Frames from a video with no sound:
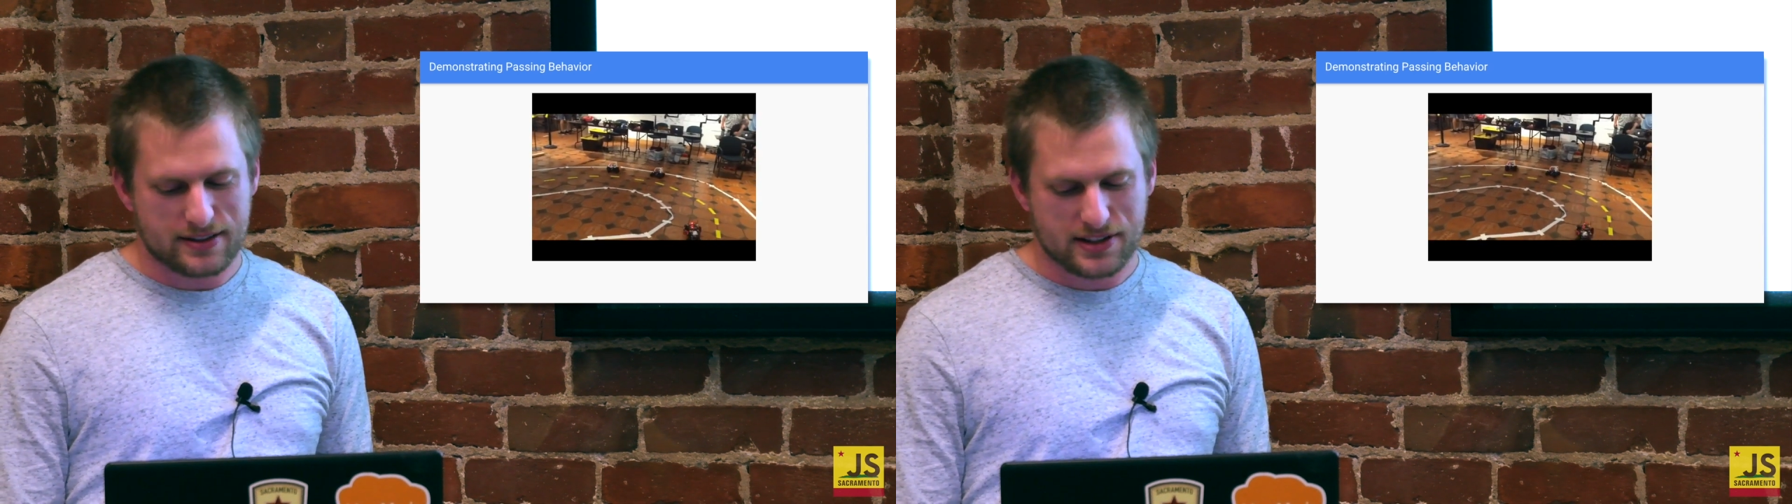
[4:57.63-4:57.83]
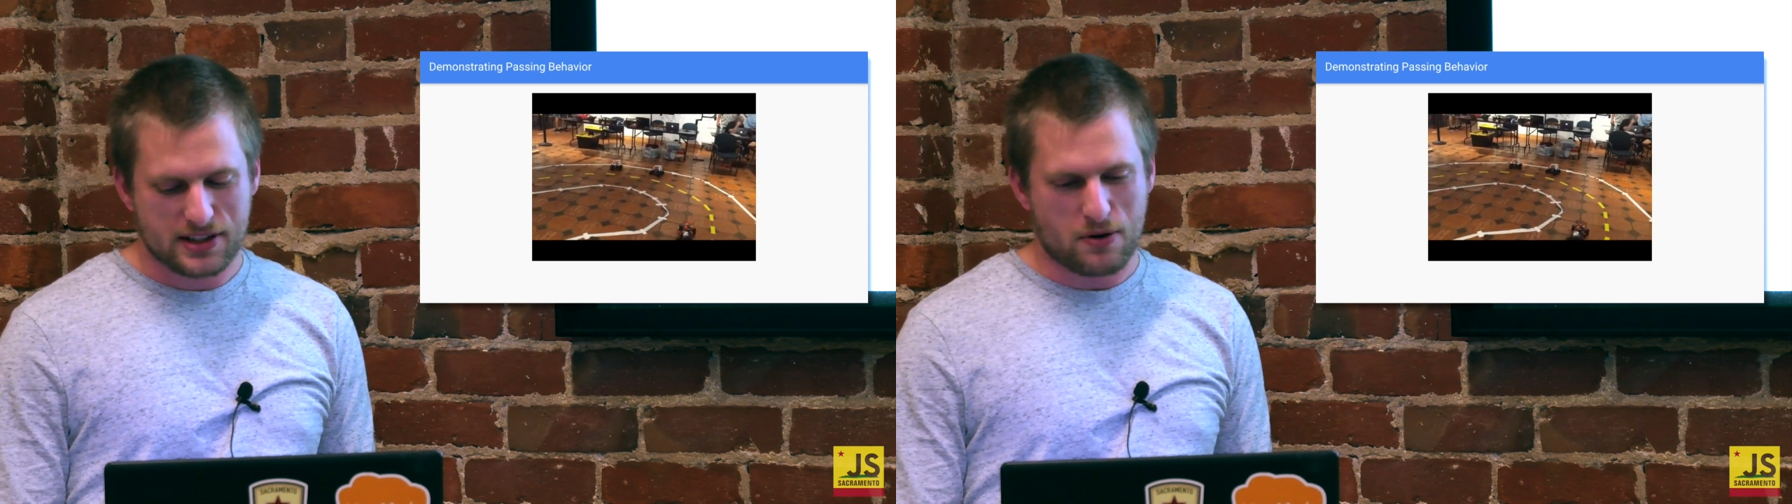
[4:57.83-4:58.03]

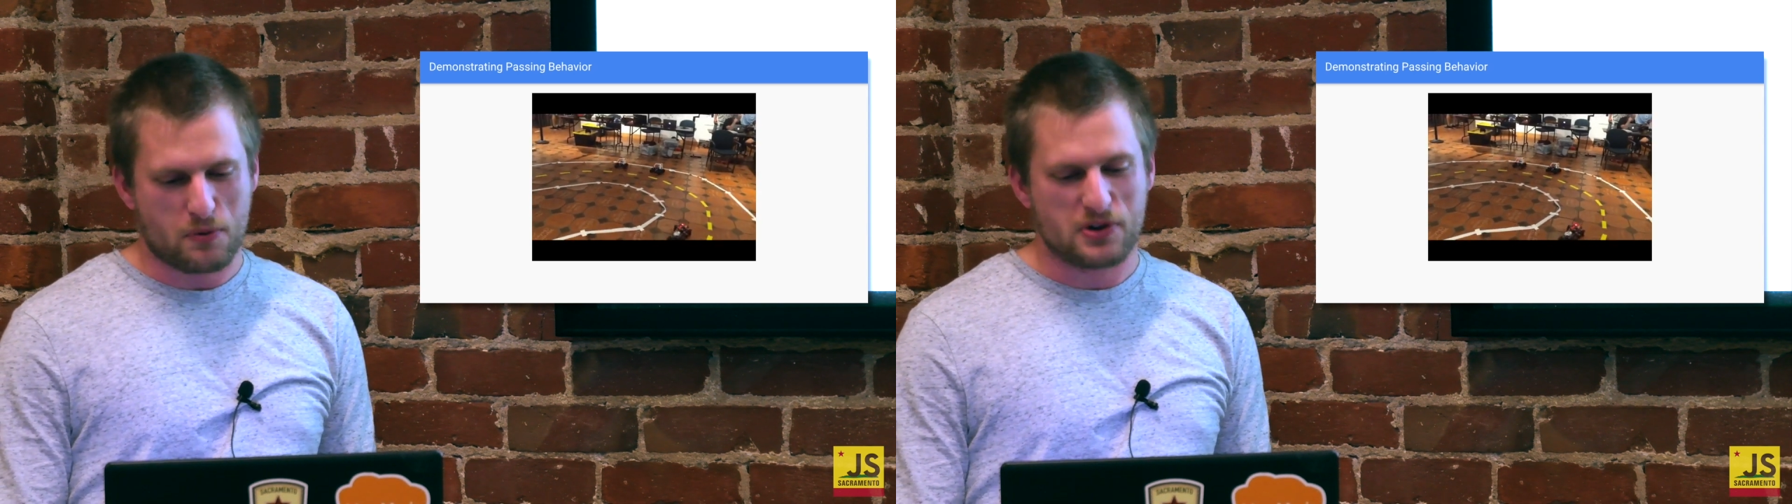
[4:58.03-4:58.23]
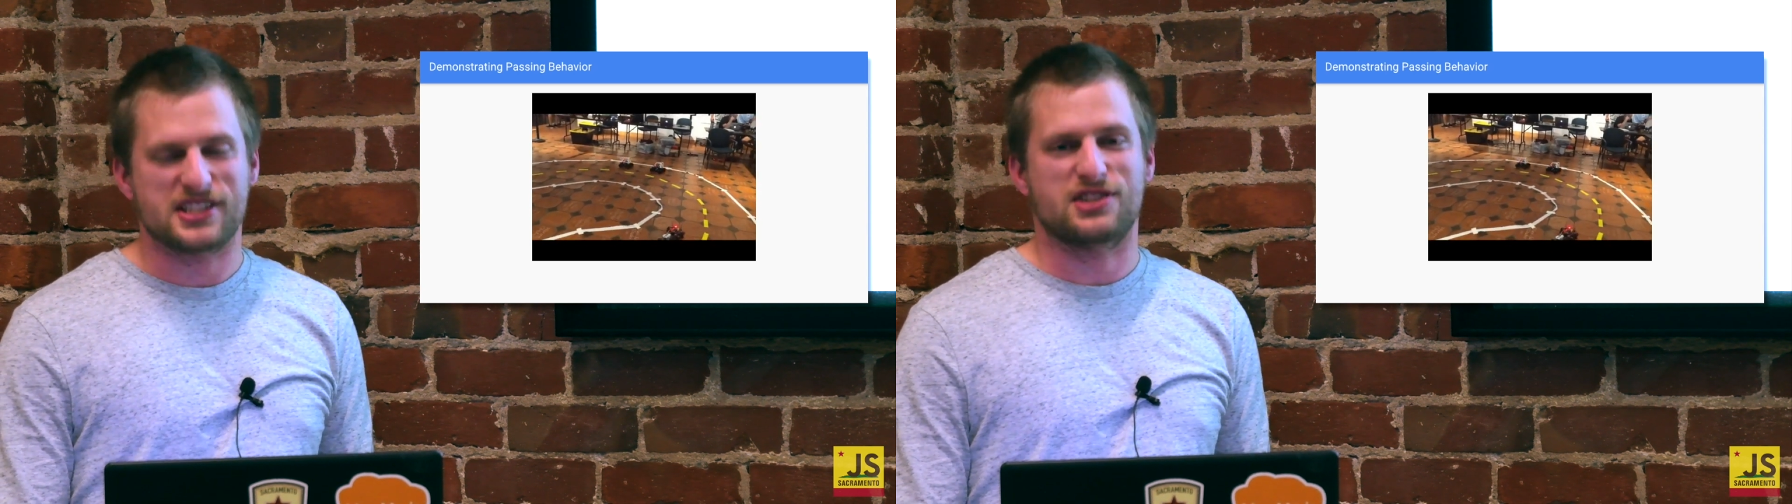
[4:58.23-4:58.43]
So
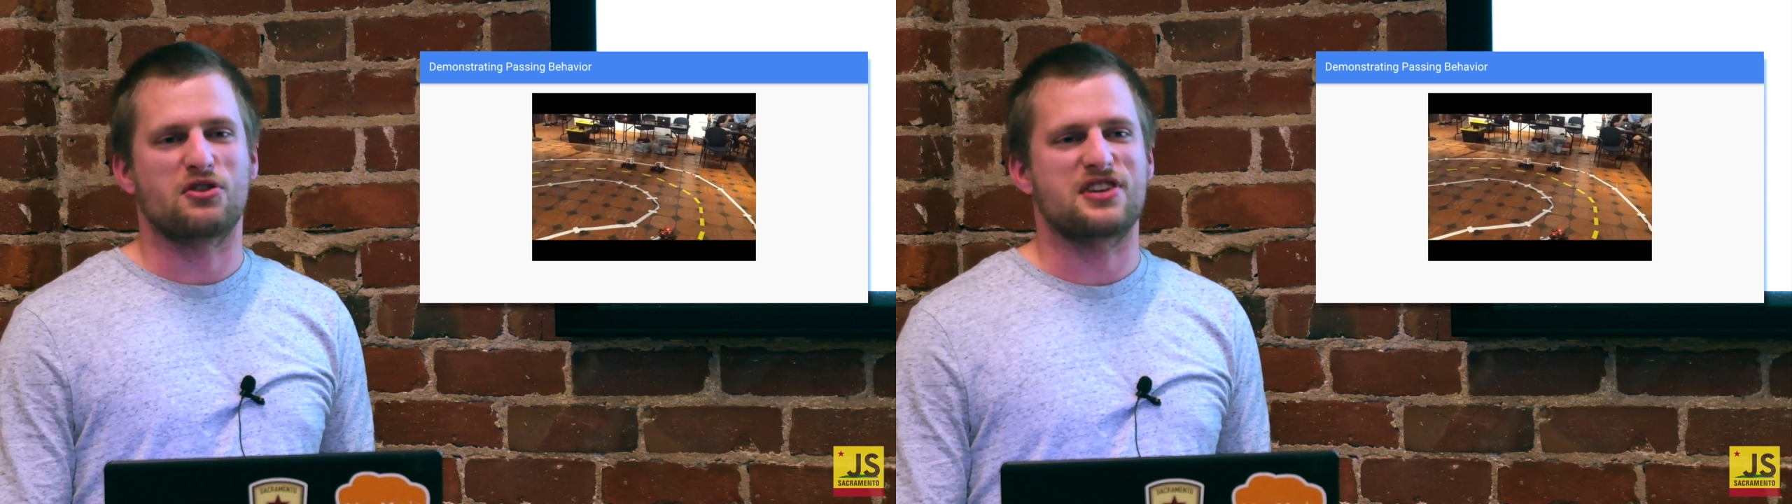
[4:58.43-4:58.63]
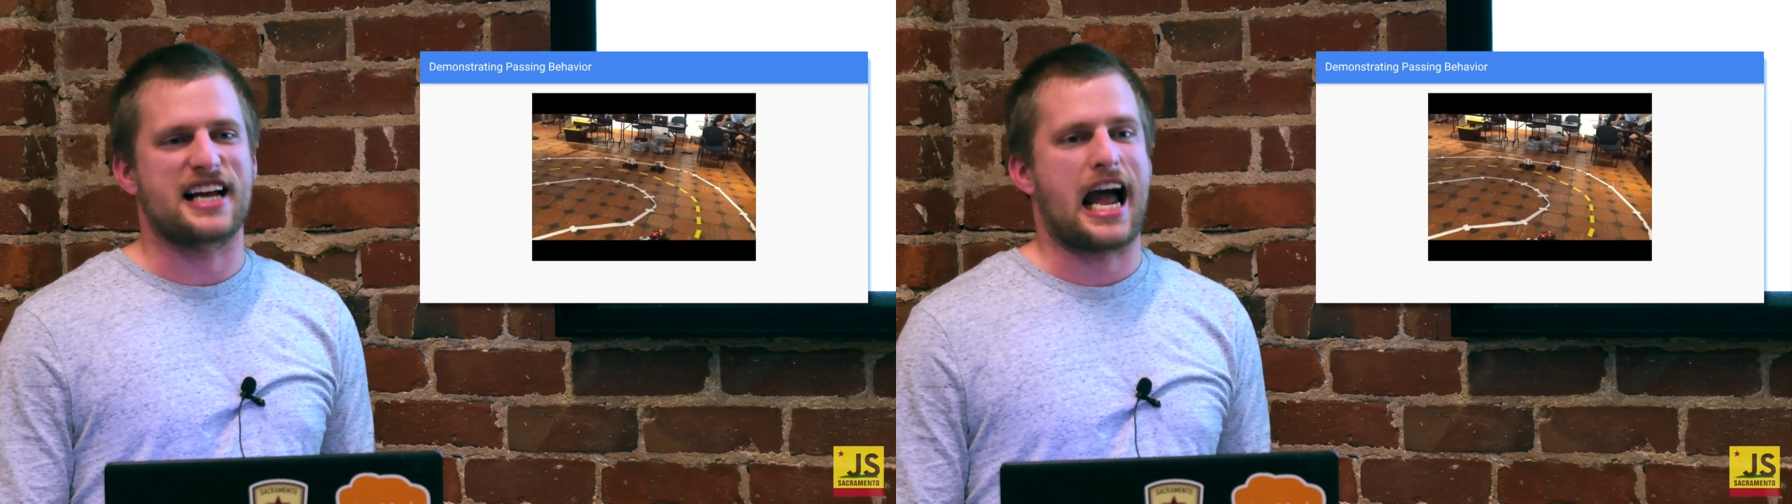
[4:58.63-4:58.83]
we're just
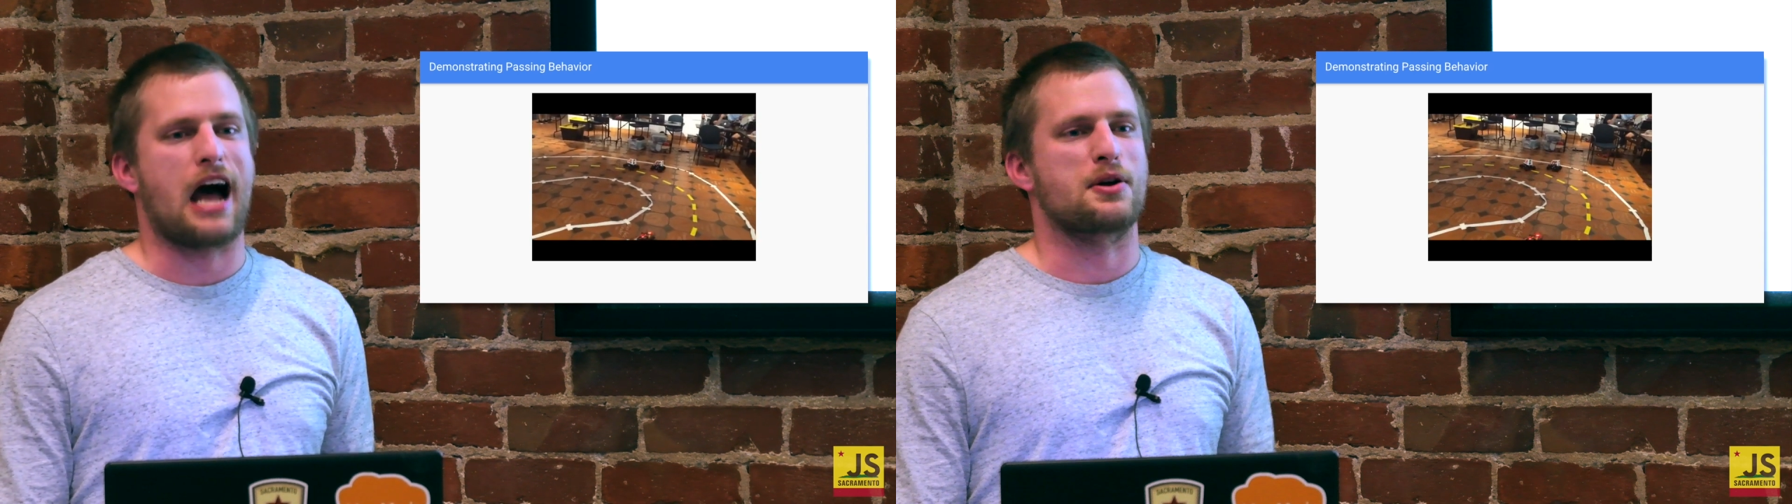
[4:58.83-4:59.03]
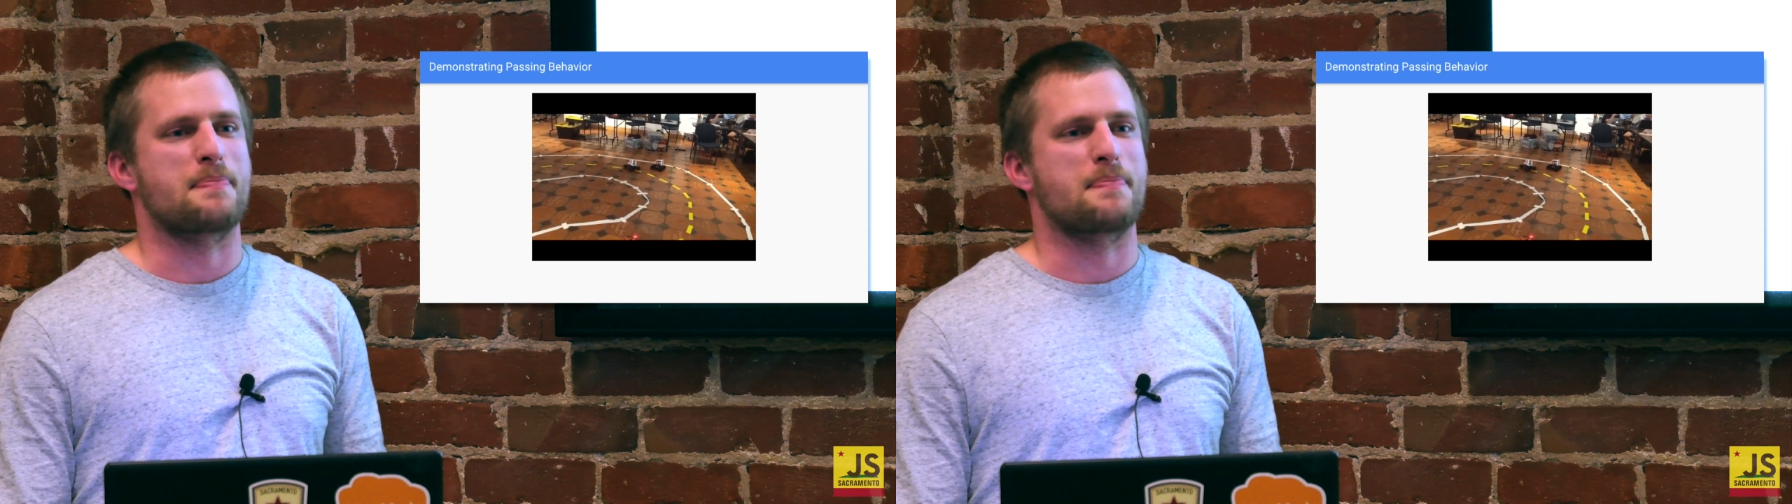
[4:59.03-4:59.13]
learning how